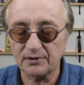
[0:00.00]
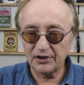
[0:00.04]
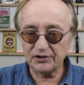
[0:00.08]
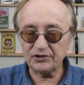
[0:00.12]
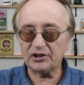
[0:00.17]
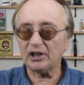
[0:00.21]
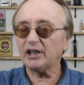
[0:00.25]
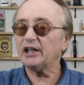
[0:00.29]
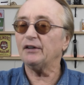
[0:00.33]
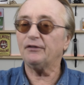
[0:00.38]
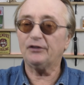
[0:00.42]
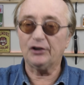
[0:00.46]
The
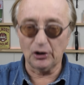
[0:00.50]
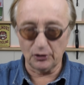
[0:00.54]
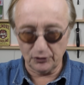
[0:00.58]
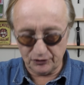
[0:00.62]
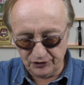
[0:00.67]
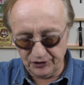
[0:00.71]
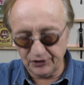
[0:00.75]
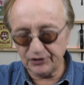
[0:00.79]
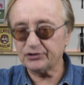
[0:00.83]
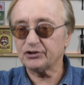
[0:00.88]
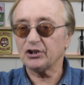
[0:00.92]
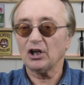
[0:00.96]
city of
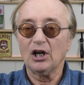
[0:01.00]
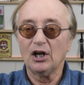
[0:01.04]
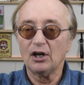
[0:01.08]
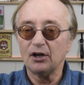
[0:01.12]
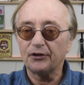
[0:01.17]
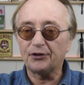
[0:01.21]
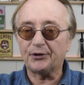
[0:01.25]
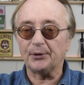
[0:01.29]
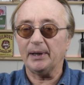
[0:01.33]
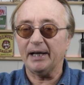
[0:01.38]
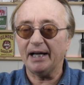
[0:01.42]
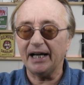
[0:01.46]
Houston's
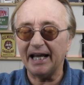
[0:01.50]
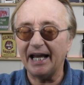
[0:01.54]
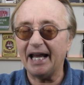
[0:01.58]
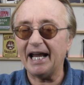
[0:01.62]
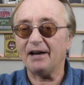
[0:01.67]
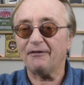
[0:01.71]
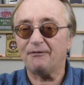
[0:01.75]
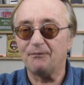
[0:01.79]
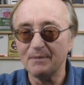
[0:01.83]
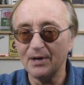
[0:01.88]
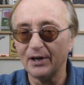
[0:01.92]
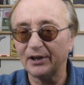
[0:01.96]
three and a
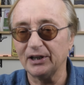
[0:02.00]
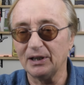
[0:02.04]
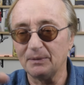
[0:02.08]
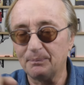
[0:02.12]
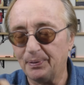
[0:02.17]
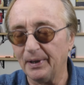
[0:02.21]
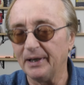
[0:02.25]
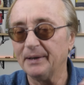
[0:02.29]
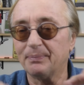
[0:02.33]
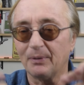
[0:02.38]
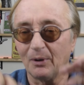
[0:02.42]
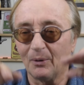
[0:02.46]
half million
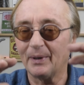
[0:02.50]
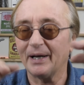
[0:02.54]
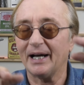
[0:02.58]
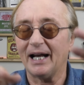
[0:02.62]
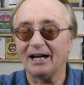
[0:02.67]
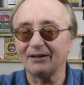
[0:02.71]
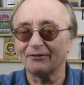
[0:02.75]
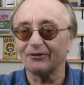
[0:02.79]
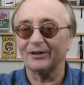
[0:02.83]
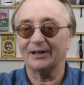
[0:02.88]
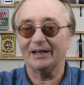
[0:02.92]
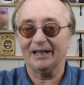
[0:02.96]
people,
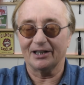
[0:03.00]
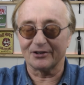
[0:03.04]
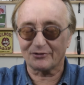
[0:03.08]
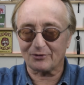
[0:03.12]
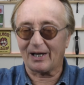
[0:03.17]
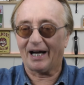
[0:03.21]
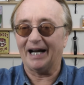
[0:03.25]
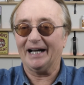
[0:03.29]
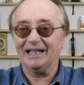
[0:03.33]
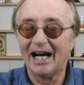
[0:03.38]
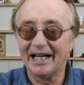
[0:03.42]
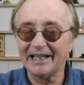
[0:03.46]
whatever it is, right?